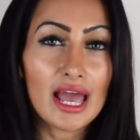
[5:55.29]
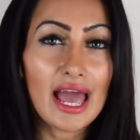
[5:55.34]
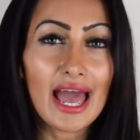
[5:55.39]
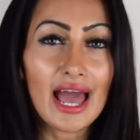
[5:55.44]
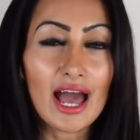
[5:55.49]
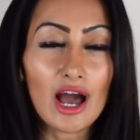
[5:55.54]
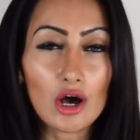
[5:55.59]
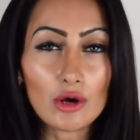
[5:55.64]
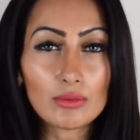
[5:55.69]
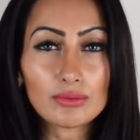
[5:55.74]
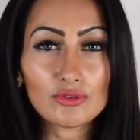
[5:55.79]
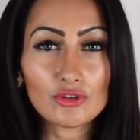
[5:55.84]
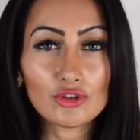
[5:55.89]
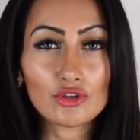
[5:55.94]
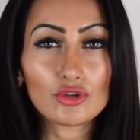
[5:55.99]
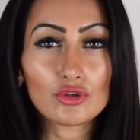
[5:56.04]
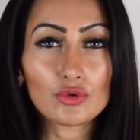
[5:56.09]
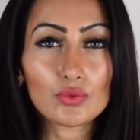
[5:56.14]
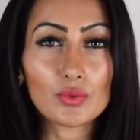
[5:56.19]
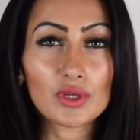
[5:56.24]
helped
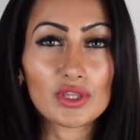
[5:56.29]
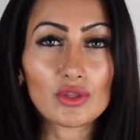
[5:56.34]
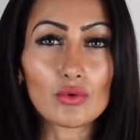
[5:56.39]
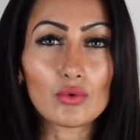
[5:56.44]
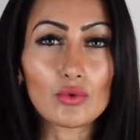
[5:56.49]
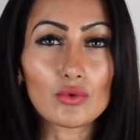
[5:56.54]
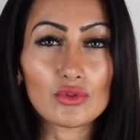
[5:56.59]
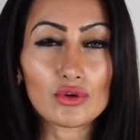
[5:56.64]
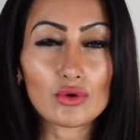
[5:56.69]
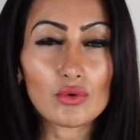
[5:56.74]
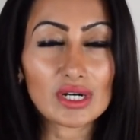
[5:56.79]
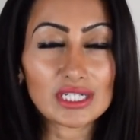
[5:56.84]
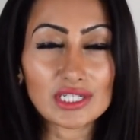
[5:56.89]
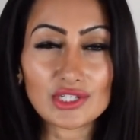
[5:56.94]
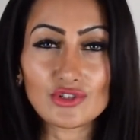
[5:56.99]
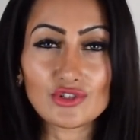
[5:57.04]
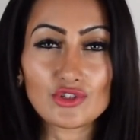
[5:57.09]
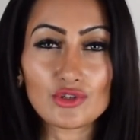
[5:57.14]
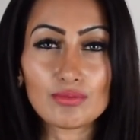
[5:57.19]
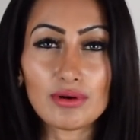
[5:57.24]
you with all the
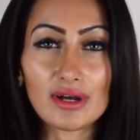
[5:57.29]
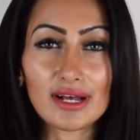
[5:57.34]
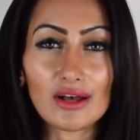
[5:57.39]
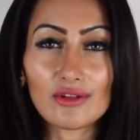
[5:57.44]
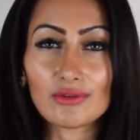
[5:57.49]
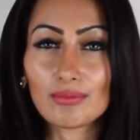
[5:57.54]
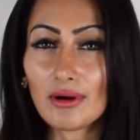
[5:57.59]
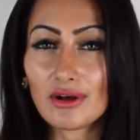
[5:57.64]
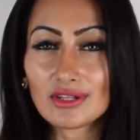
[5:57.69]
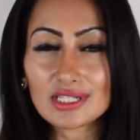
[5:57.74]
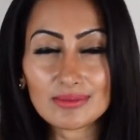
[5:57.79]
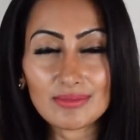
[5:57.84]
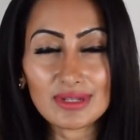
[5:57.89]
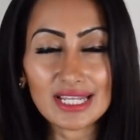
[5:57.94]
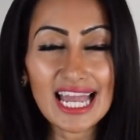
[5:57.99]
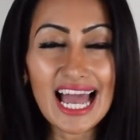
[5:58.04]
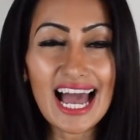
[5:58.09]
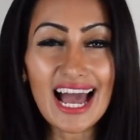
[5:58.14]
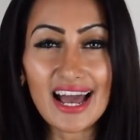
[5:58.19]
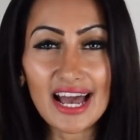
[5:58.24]
questions you possibly
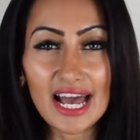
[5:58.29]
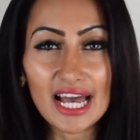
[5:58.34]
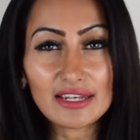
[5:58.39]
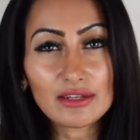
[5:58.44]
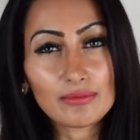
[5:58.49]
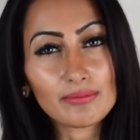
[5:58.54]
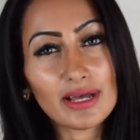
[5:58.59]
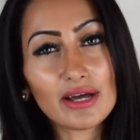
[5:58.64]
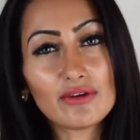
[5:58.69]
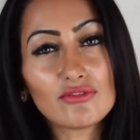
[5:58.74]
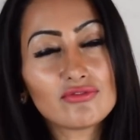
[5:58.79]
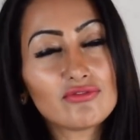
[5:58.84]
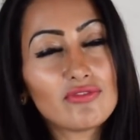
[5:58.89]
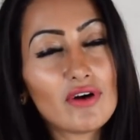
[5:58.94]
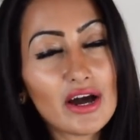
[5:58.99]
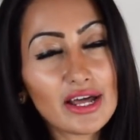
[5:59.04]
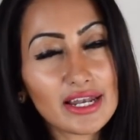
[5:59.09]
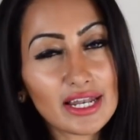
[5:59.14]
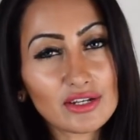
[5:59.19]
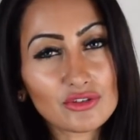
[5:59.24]
had about
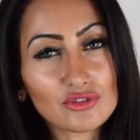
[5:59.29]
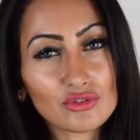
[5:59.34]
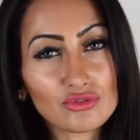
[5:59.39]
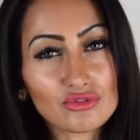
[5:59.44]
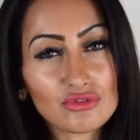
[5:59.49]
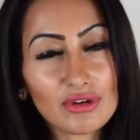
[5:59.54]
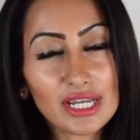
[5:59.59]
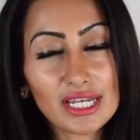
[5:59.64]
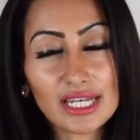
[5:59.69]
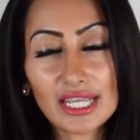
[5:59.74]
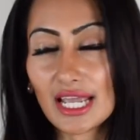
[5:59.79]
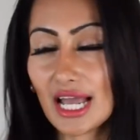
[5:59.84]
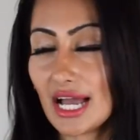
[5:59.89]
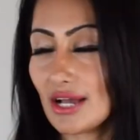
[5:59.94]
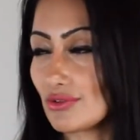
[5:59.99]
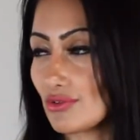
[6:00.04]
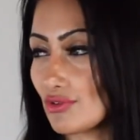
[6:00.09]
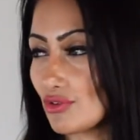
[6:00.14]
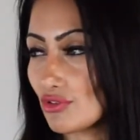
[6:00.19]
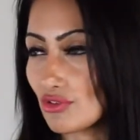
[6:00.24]
financial trading,
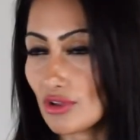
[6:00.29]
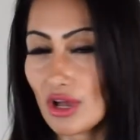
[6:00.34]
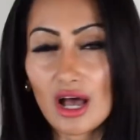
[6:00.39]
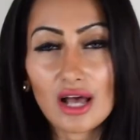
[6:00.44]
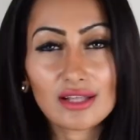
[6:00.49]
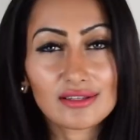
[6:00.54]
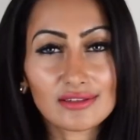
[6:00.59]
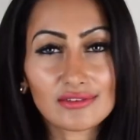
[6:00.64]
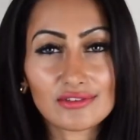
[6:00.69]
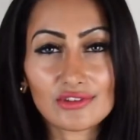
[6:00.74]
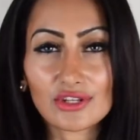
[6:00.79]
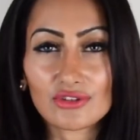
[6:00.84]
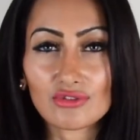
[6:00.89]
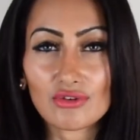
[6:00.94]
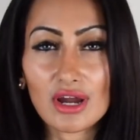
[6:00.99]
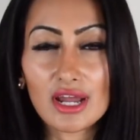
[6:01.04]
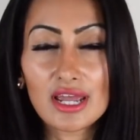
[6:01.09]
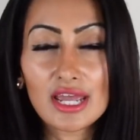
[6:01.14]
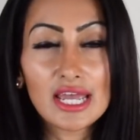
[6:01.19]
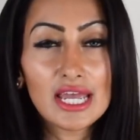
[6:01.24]
how to start,
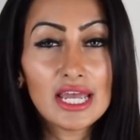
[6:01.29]
etc.